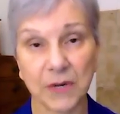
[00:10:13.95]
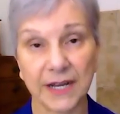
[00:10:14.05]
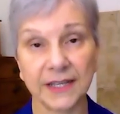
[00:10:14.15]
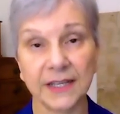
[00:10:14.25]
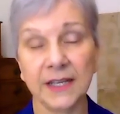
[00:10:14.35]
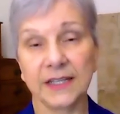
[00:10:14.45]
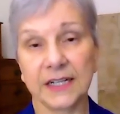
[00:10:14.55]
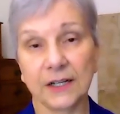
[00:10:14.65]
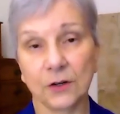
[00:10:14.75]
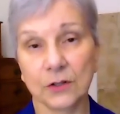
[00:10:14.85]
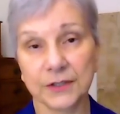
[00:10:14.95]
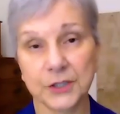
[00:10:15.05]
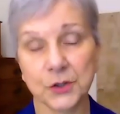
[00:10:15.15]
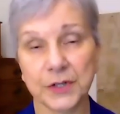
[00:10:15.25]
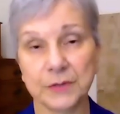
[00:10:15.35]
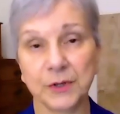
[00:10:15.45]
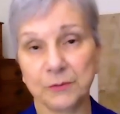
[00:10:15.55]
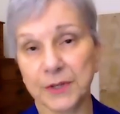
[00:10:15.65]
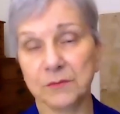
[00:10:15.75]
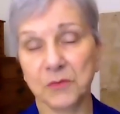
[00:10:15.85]
by getting early
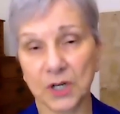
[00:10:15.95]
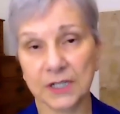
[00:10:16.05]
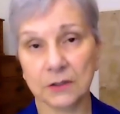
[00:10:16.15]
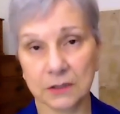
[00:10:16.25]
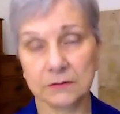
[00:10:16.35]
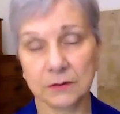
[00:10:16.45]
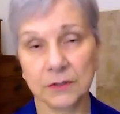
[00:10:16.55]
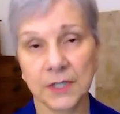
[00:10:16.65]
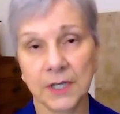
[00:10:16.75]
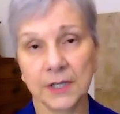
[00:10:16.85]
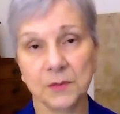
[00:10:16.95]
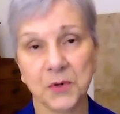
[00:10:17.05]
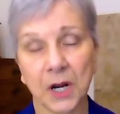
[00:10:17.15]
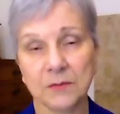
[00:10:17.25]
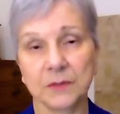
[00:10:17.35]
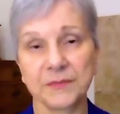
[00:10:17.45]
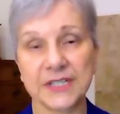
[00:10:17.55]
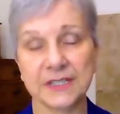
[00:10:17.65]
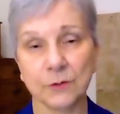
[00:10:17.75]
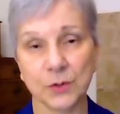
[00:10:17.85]
treatment with a monoclonal. The problem
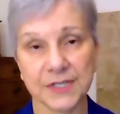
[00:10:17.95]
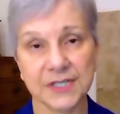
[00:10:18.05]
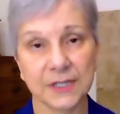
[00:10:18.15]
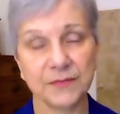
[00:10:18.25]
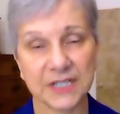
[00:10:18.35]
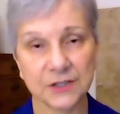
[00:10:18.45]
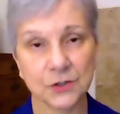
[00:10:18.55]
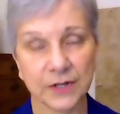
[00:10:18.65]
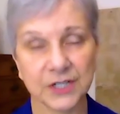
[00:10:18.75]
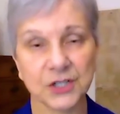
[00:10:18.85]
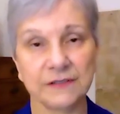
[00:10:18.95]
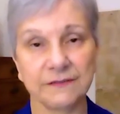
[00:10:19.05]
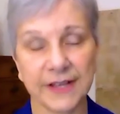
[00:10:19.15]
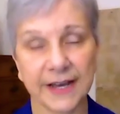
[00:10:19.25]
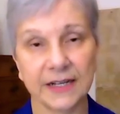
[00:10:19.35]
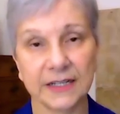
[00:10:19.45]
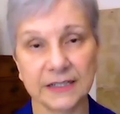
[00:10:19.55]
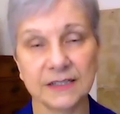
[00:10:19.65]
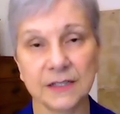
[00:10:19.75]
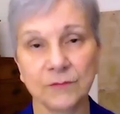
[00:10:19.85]
is, of course, the administration of that
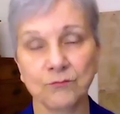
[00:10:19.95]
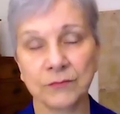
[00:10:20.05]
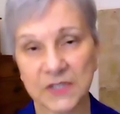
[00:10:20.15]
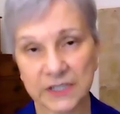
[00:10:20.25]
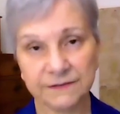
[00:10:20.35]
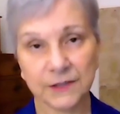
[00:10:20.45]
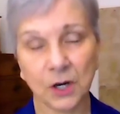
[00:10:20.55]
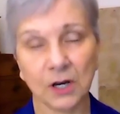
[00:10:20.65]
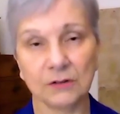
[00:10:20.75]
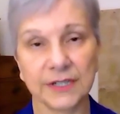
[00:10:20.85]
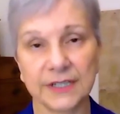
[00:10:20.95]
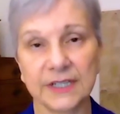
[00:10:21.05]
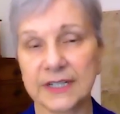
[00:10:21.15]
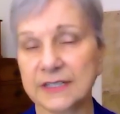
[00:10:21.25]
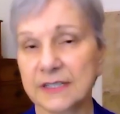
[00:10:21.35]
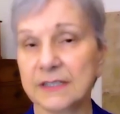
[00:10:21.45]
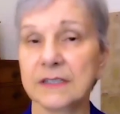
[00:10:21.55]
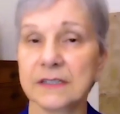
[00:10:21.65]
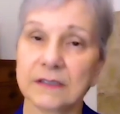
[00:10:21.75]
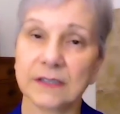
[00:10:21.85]
is difficult and it
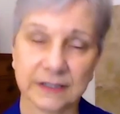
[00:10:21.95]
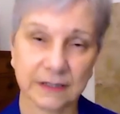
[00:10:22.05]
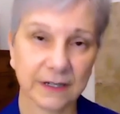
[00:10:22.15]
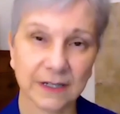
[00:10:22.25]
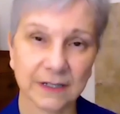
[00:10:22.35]
isn't uh,